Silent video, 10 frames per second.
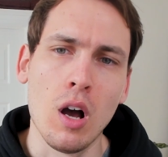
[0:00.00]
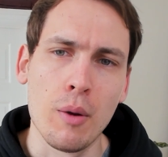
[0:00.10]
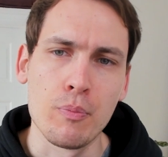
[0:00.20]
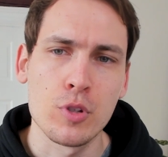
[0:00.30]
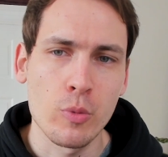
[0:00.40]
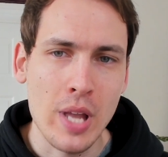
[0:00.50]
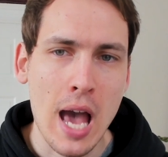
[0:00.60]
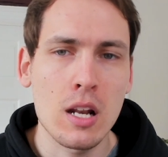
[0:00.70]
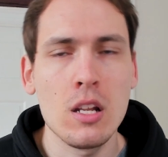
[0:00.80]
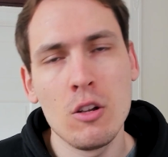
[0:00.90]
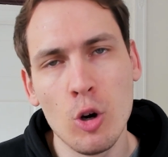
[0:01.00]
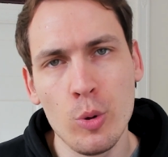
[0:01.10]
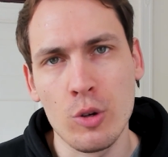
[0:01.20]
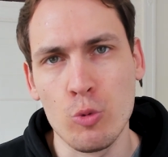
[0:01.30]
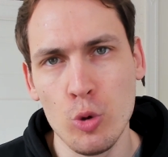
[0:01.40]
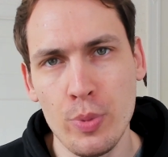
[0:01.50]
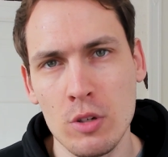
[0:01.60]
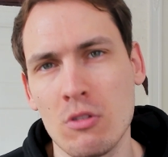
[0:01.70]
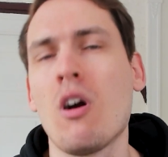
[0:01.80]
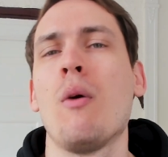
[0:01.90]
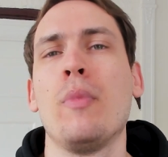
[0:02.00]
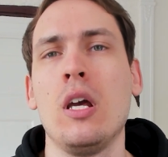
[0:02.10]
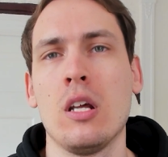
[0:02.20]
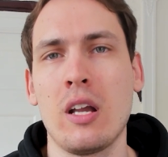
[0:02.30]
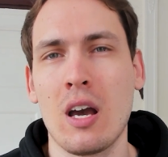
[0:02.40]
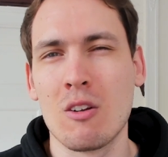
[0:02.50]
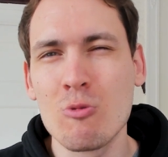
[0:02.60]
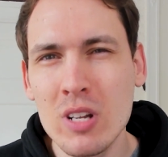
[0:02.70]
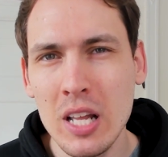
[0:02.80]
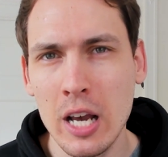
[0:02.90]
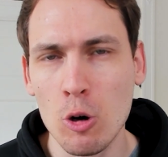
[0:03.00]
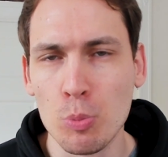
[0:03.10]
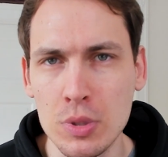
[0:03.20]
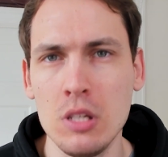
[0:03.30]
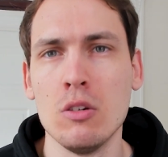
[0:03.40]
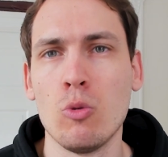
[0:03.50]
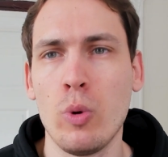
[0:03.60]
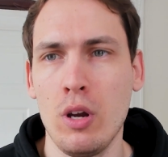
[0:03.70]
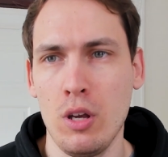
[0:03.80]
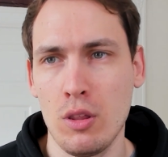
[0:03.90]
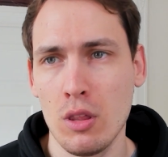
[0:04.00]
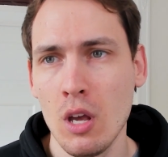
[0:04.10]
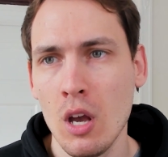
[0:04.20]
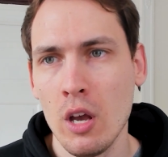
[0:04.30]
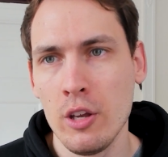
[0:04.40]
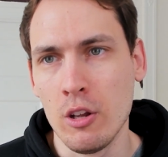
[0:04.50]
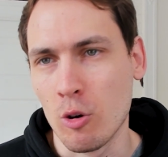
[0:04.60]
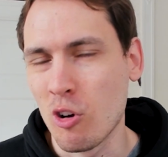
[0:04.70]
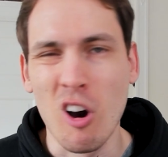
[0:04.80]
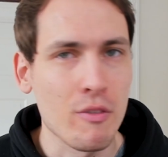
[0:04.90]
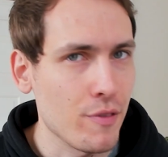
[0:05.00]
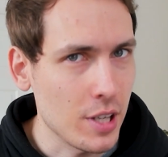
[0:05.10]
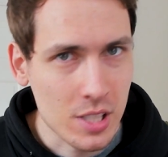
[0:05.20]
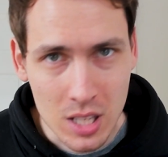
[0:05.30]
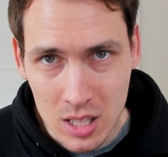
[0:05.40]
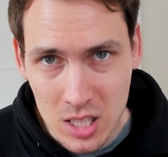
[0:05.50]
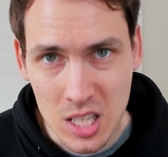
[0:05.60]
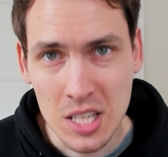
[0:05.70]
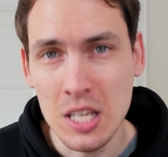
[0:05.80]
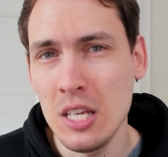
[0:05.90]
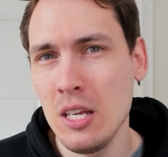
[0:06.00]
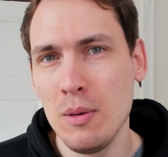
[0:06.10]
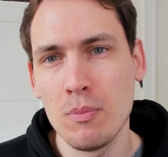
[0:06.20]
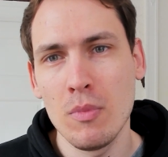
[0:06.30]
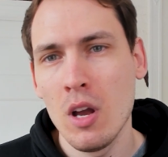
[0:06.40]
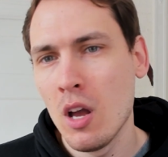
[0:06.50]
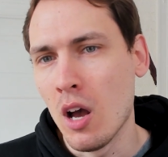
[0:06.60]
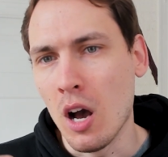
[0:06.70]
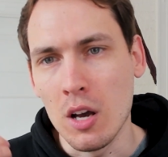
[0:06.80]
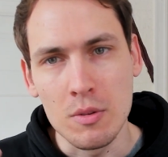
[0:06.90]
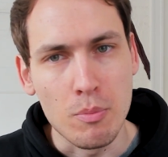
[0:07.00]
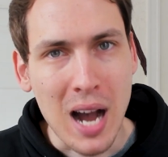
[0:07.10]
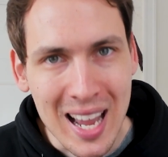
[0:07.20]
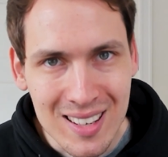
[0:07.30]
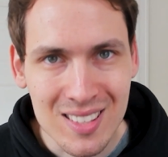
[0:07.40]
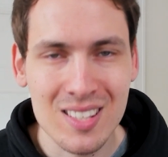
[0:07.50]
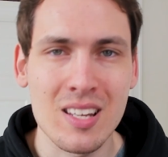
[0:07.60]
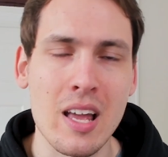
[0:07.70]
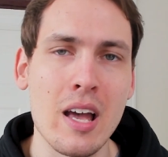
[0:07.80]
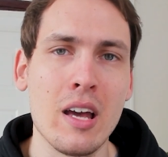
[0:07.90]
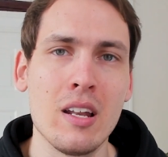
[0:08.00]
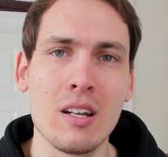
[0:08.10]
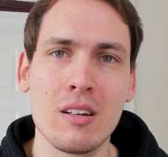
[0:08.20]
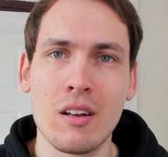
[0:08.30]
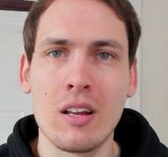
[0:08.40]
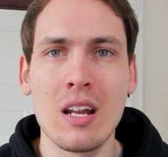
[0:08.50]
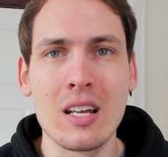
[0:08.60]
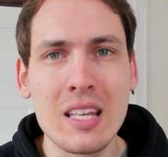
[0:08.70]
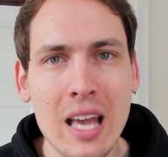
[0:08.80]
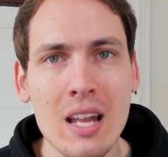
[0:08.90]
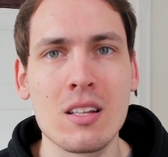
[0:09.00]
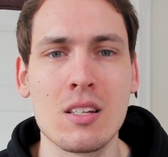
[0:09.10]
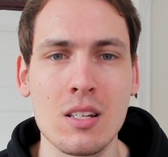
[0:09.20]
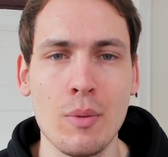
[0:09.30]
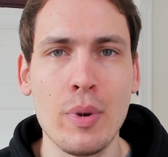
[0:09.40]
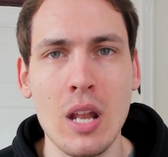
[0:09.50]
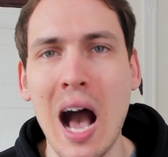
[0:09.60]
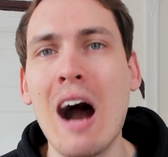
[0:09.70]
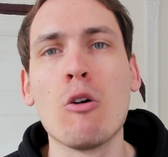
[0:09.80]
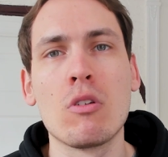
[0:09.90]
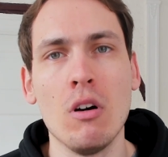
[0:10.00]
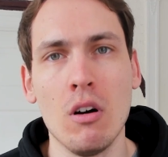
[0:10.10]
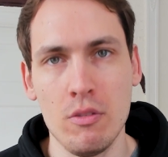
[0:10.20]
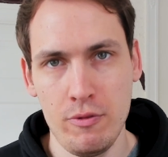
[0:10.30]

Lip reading: So we added in Owen and Ruben to come in and kind of really help deal with conflicts in a team, mindset, and kind of get us a bit out of